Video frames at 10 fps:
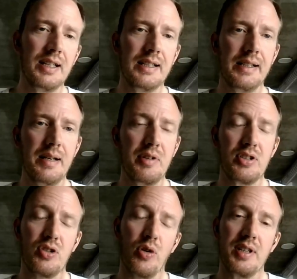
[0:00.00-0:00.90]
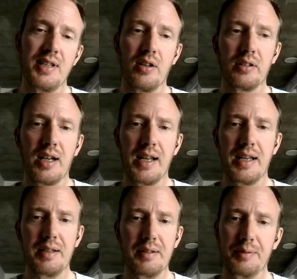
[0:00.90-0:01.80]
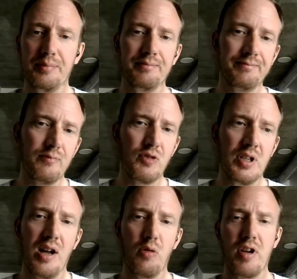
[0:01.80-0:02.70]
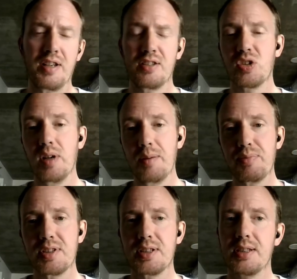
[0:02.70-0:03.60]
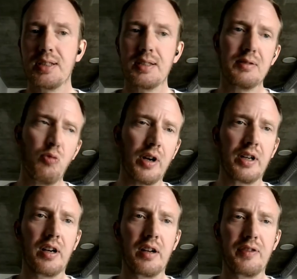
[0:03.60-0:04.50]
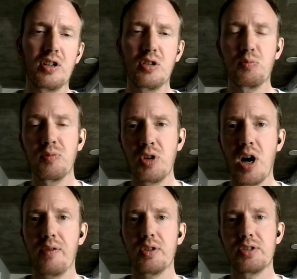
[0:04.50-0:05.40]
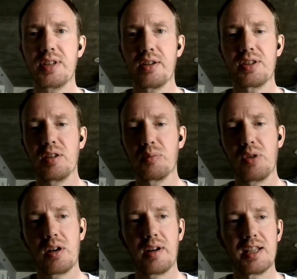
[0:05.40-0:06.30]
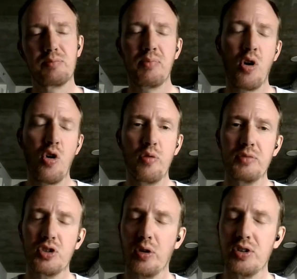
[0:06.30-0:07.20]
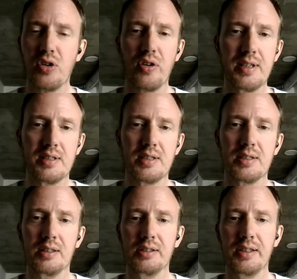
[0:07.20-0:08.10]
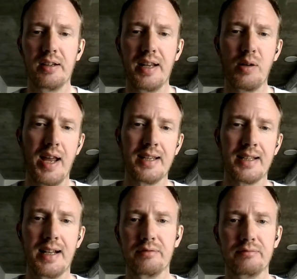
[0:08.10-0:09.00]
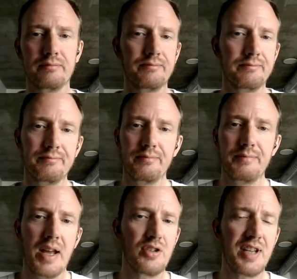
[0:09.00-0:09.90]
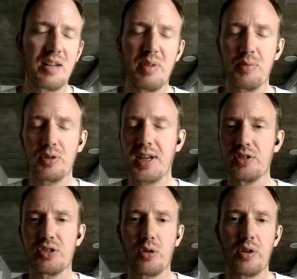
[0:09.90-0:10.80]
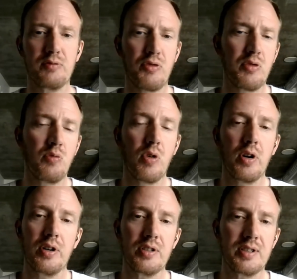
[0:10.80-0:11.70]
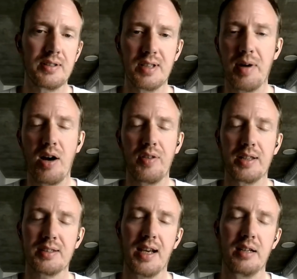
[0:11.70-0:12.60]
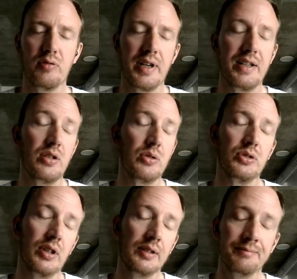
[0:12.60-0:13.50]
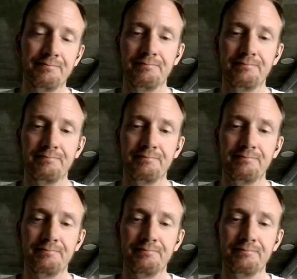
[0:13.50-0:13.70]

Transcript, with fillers: Uh, I'm a storyteller. I, you know, I write scripts working on a few novels that are still in progress, poems, short stories. So you know, any way I can kind of entertain people, tell stories through words somehow. That's kind of what I do. So.